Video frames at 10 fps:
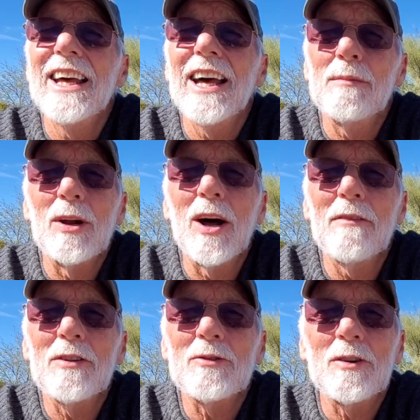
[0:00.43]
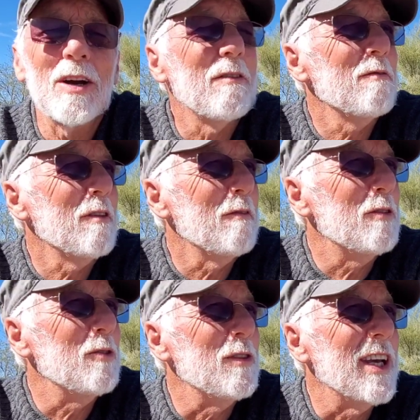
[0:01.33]
I've been off the trail for a
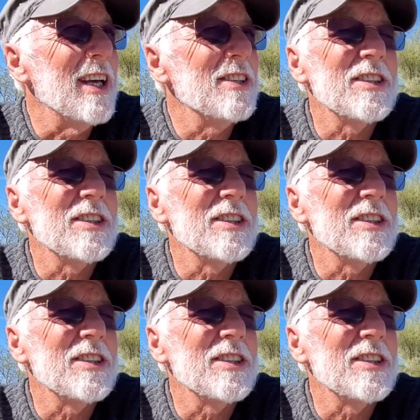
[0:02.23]
few days,